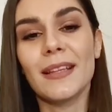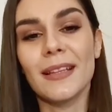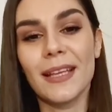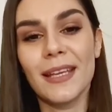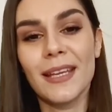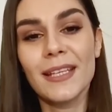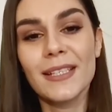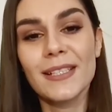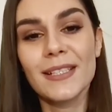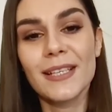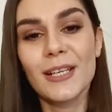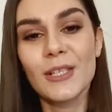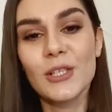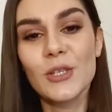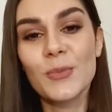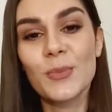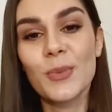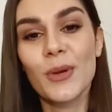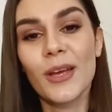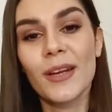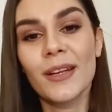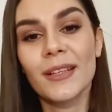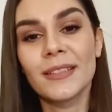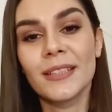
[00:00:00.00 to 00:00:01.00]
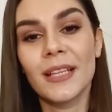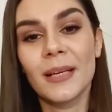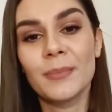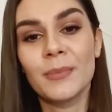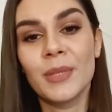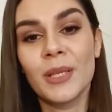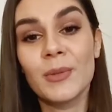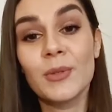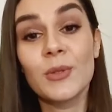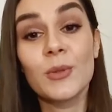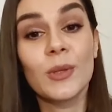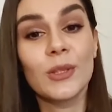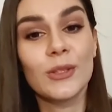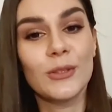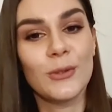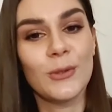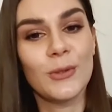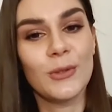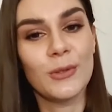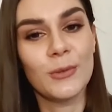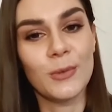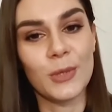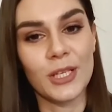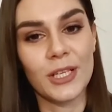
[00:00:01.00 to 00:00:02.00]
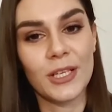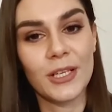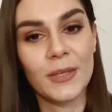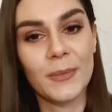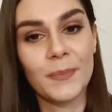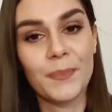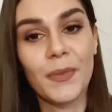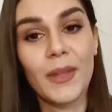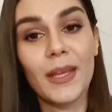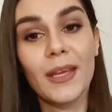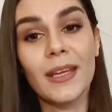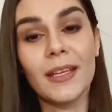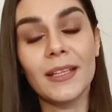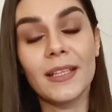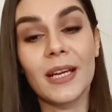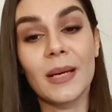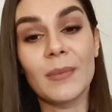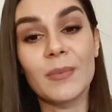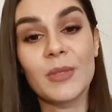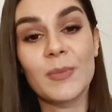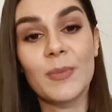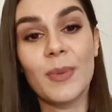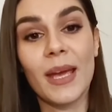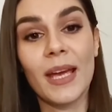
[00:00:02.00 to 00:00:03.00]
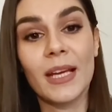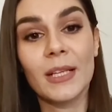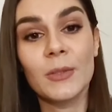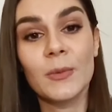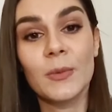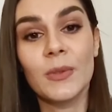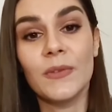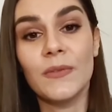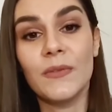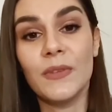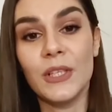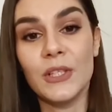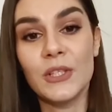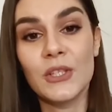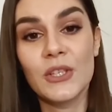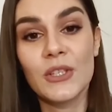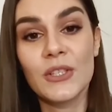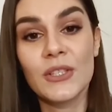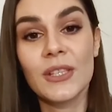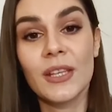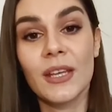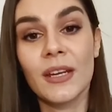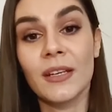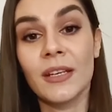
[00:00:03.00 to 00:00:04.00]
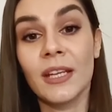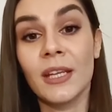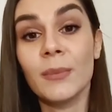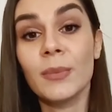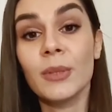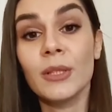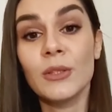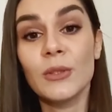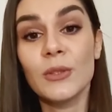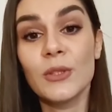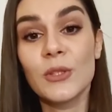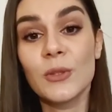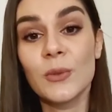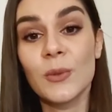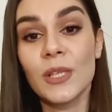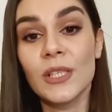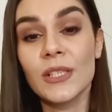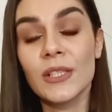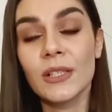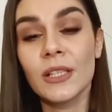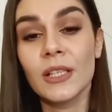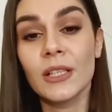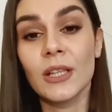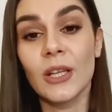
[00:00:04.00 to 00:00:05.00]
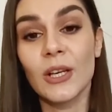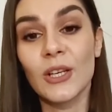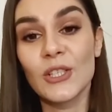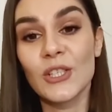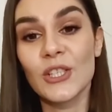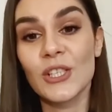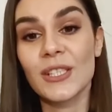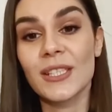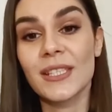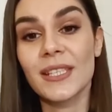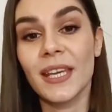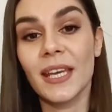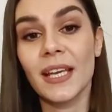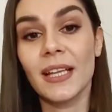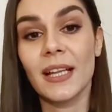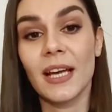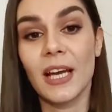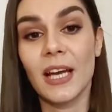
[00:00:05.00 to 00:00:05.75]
The latest Hunch product updates will do the work. It comes packed with features that enable you to easily launch and scale